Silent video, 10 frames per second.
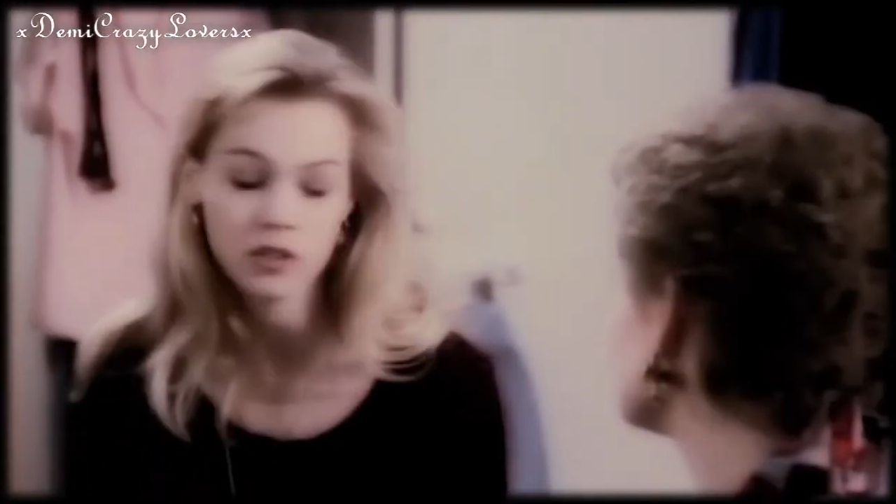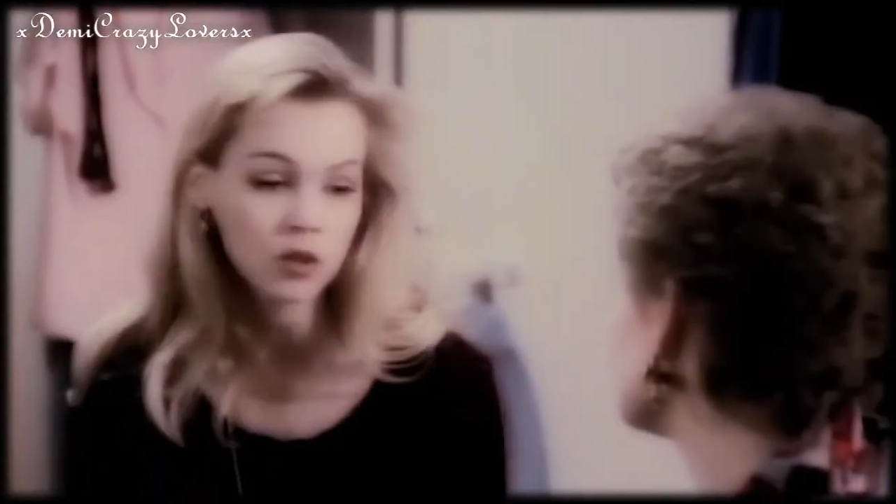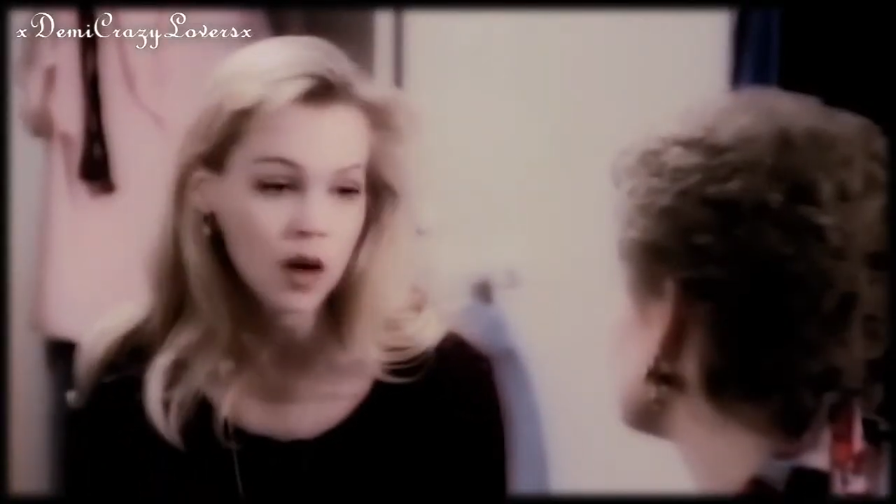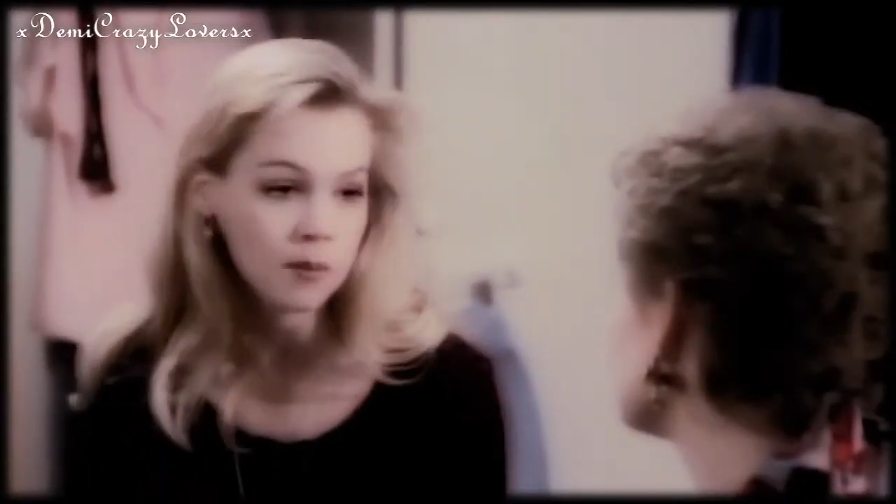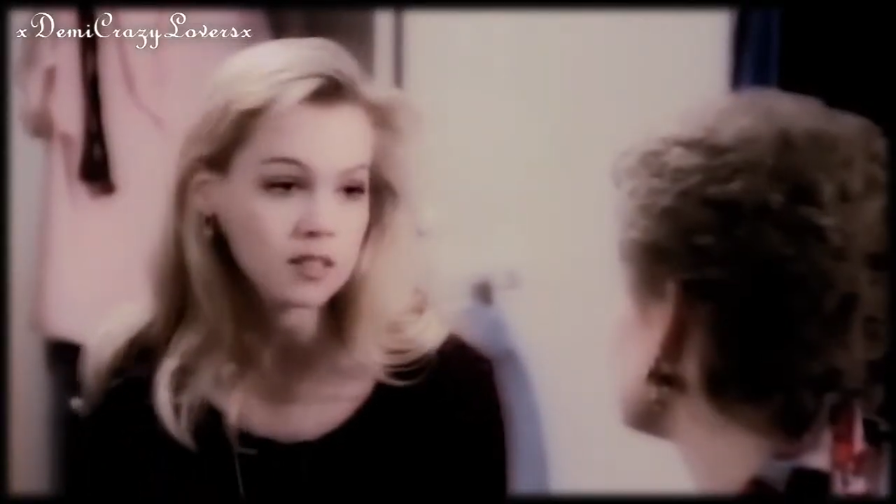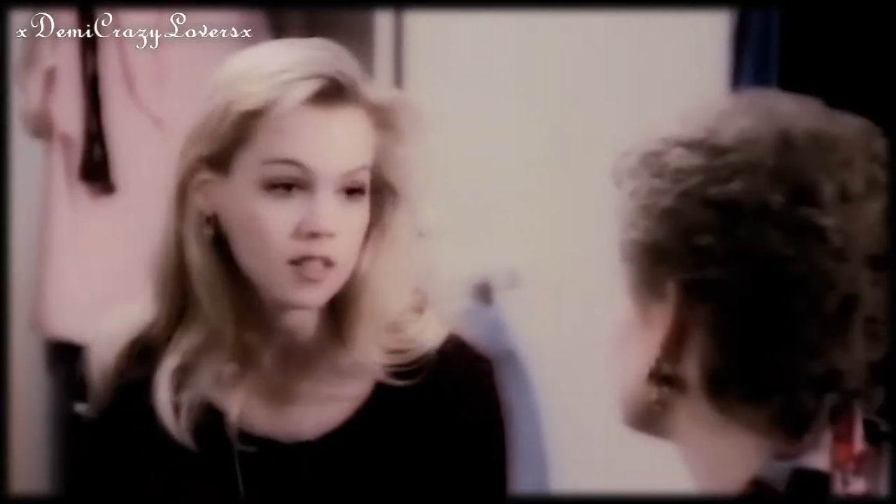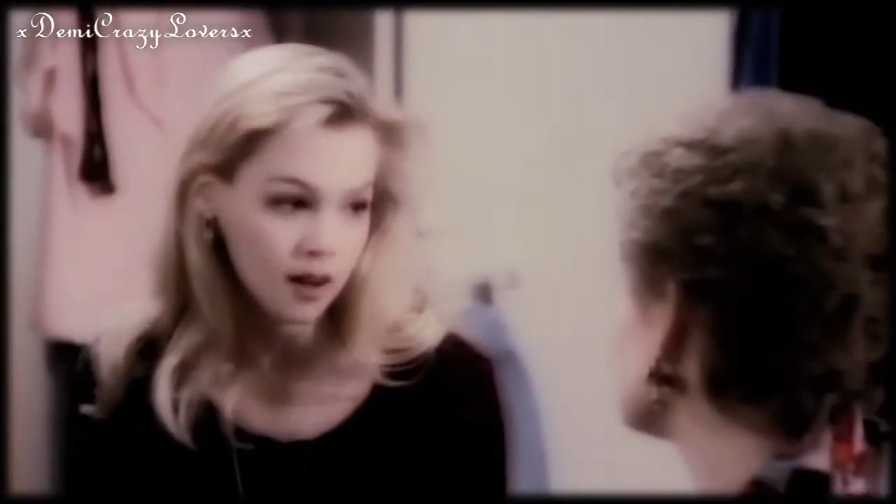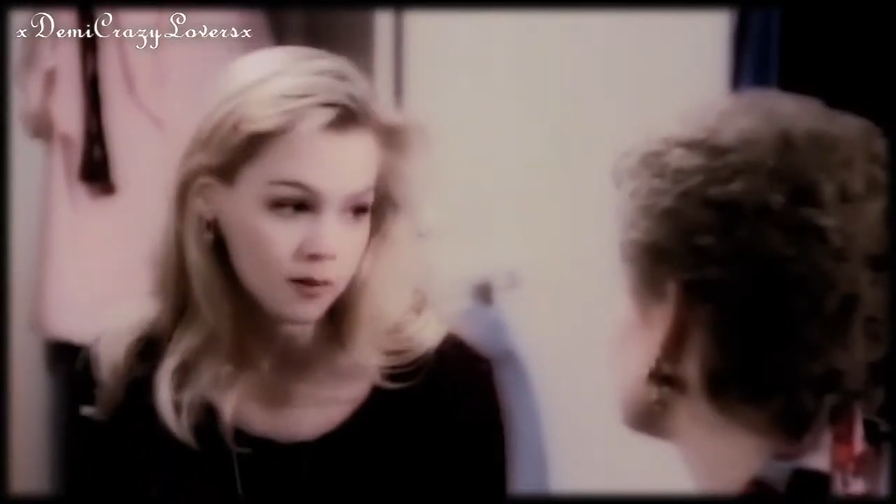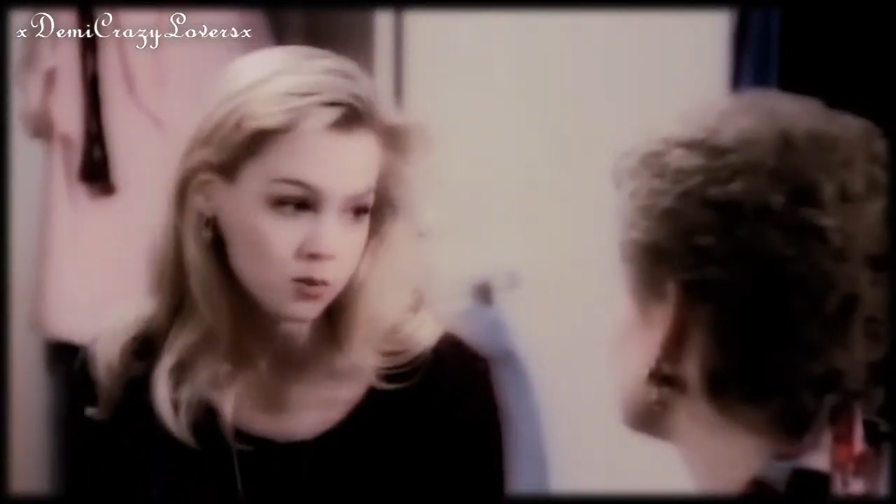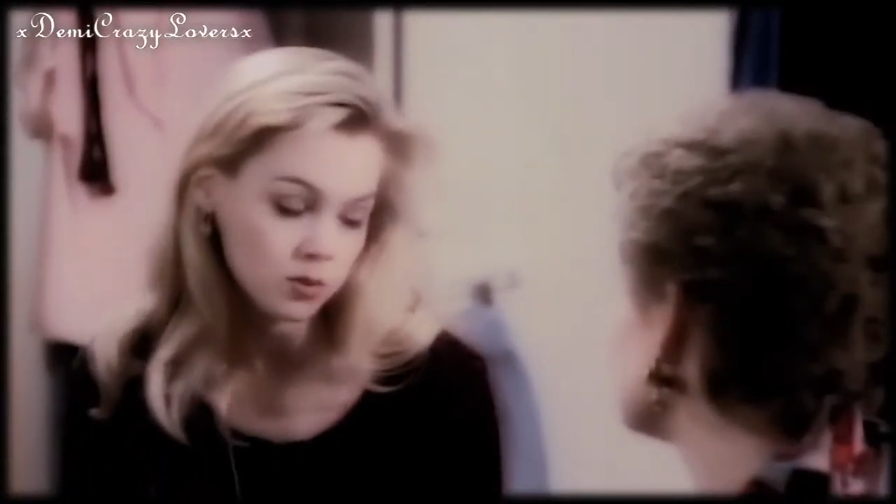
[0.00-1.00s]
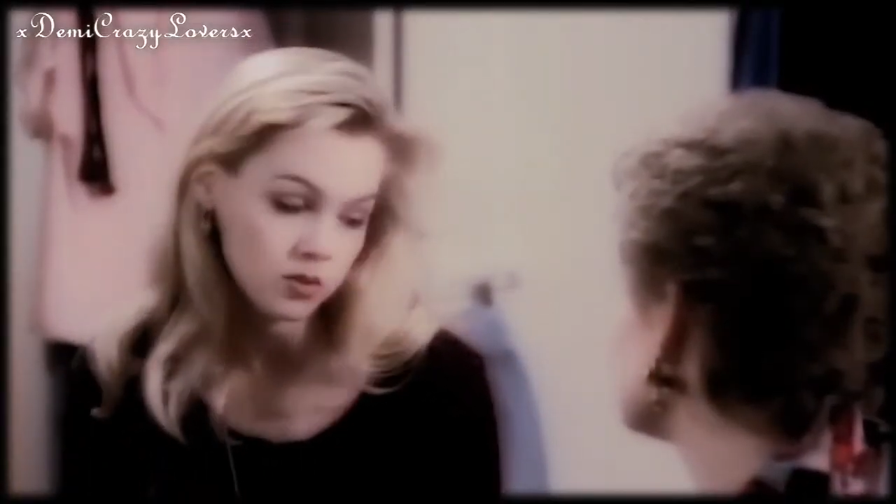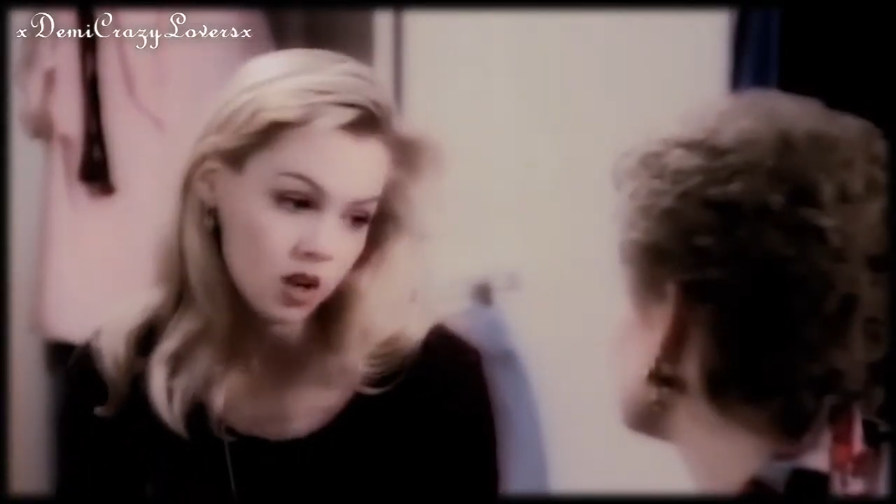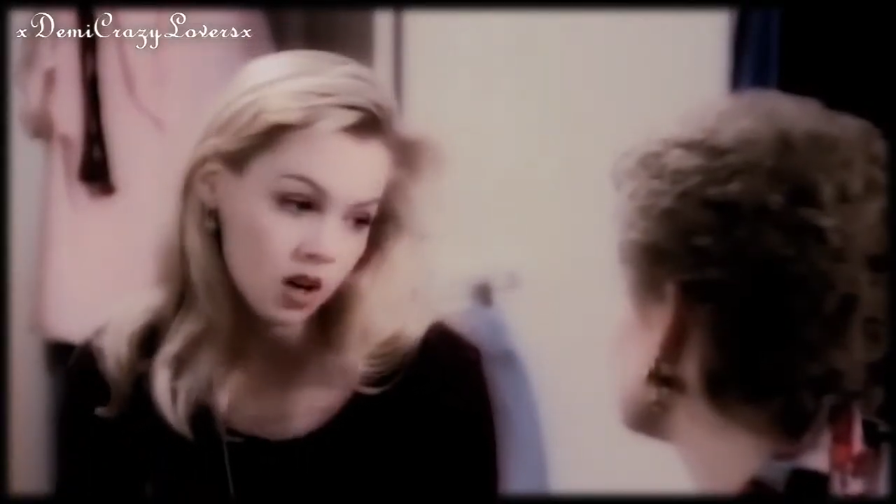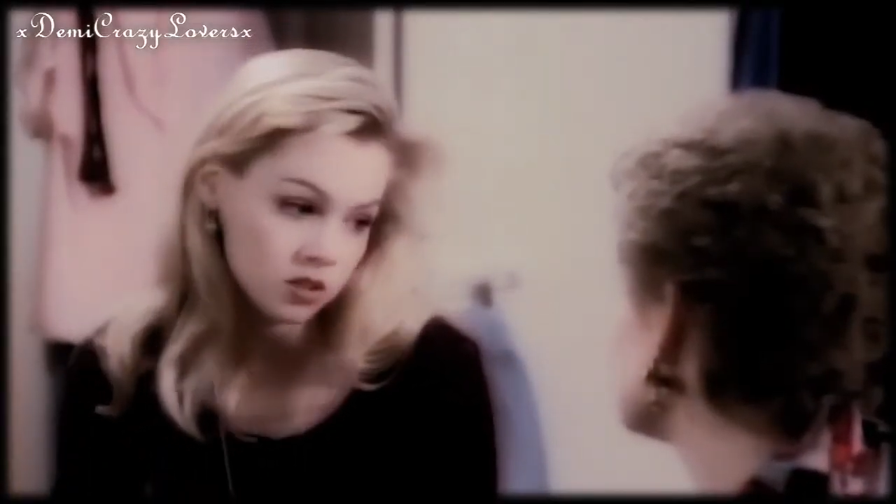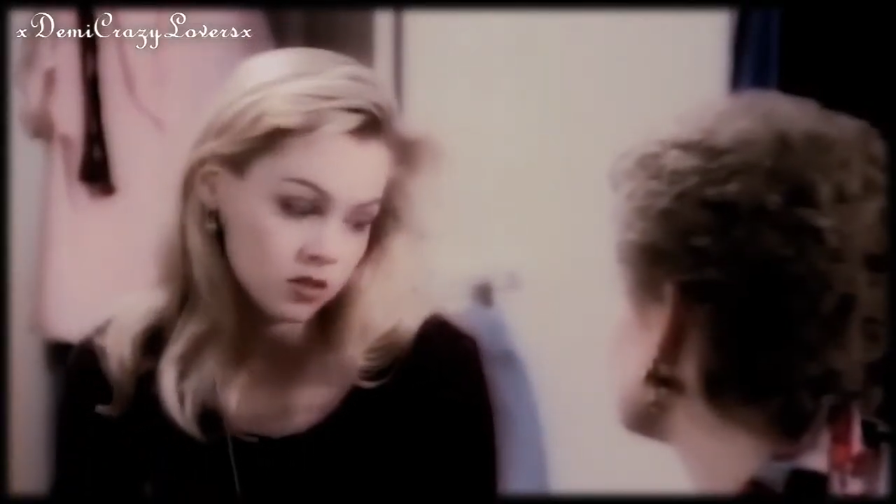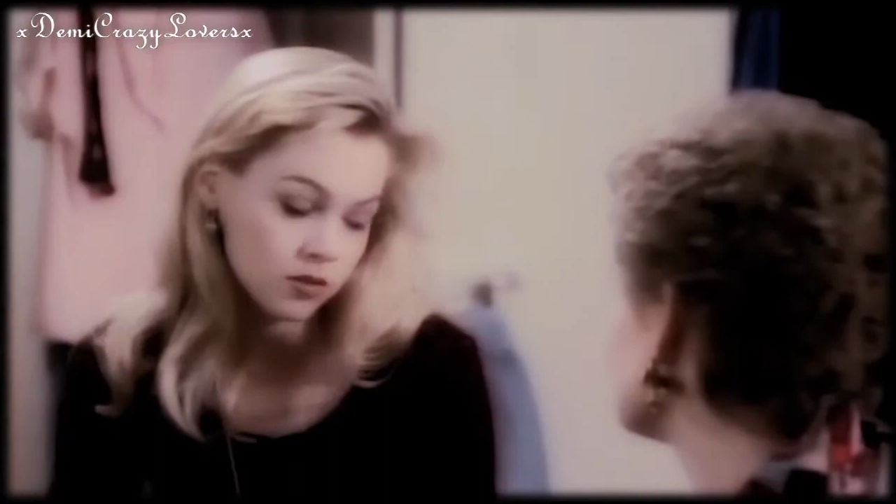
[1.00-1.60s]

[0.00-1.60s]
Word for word: Do you know how many times I would have talked